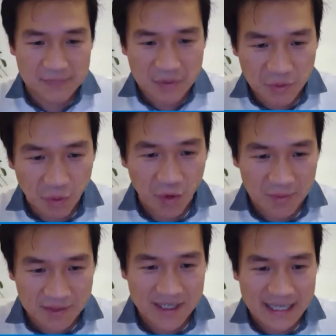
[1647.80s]

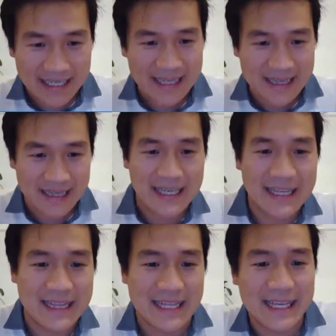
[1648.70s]
normally
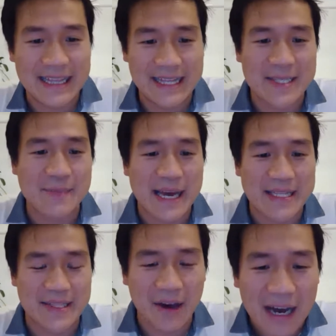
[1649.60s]
in this
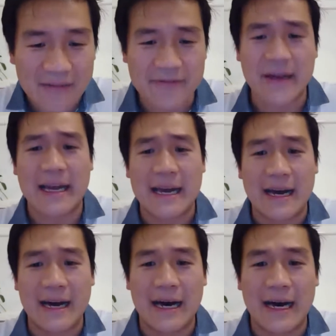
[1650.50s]
man's life,
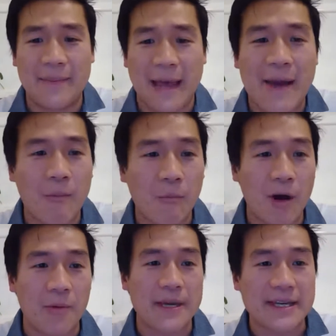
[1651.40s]
and
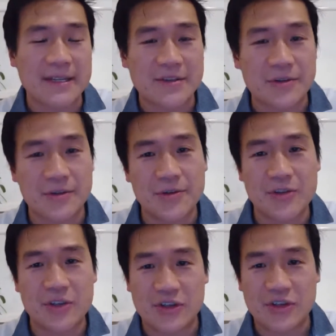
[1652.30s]
what we can do
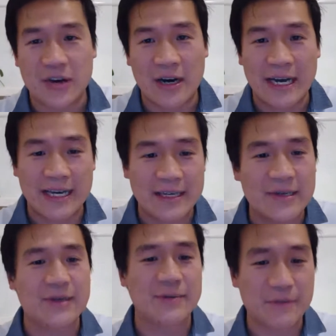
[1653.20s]
to try
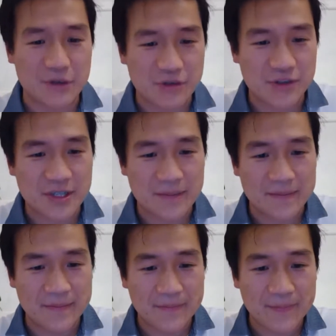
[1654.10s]
and reduce them.